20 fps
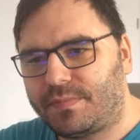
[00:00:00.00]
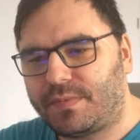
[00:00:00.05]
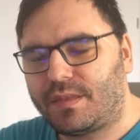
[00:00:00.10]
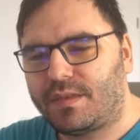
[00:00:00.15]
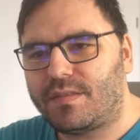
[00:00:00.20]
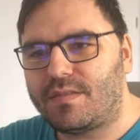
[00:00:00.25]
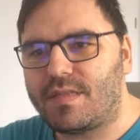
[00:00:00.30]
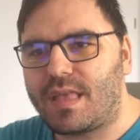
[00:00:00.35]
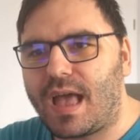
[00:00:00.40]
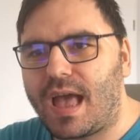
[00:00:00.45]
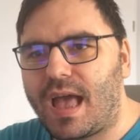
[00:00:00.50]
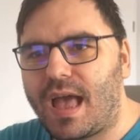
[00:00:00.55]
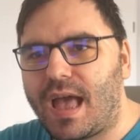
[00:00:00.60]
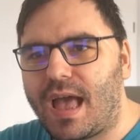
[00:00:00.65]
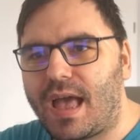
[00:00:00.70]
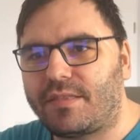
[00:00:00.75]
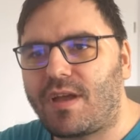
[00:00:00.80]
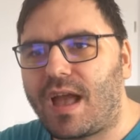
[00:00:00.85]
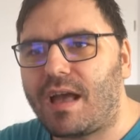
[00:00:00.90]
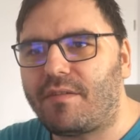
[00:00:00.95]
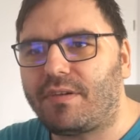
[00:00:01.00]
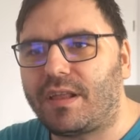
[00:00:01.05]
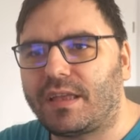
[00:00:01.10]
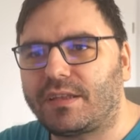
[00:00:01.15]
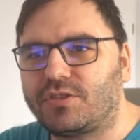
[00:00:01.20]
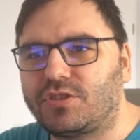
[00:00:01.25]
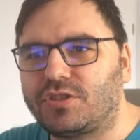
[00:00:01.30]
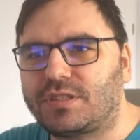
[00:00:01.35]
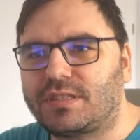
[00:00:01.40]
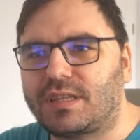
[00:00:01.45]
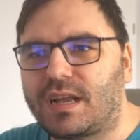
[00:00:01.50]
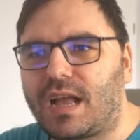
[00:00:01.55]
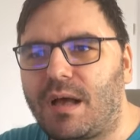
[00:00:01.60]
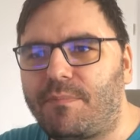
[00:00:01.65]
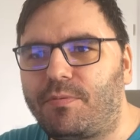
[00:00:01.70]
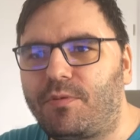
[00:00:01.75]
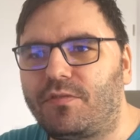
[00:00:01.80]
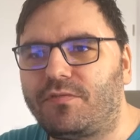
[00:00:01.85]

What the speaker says: that you have, like, just a couple